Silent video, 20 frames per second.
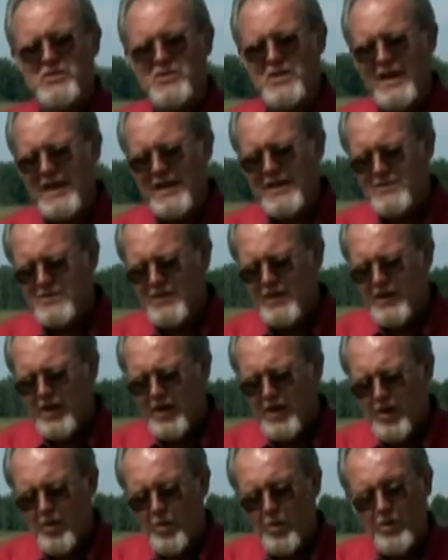change,
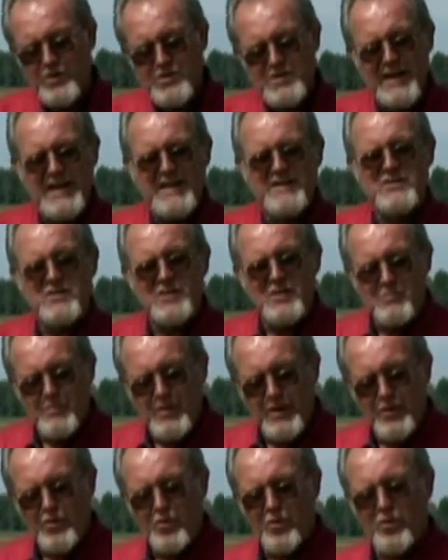or change in the
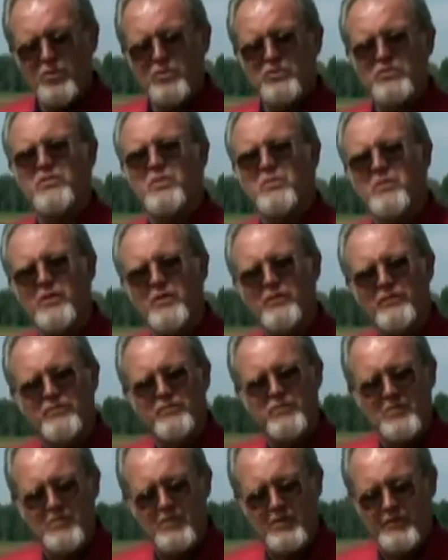minerals from the
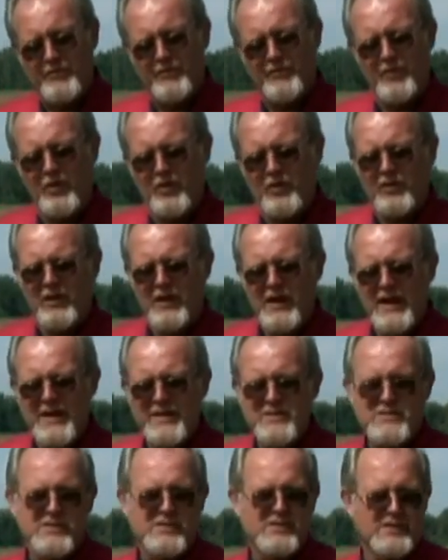from the
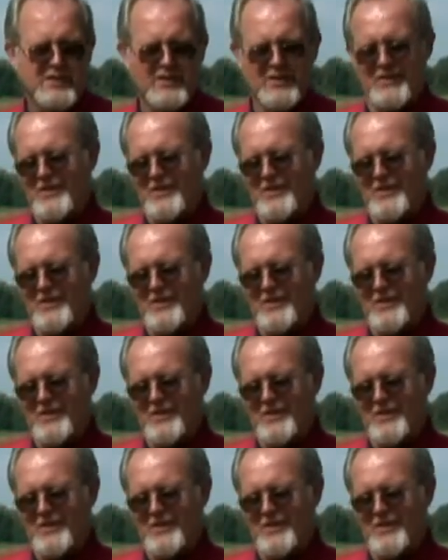fertilizer to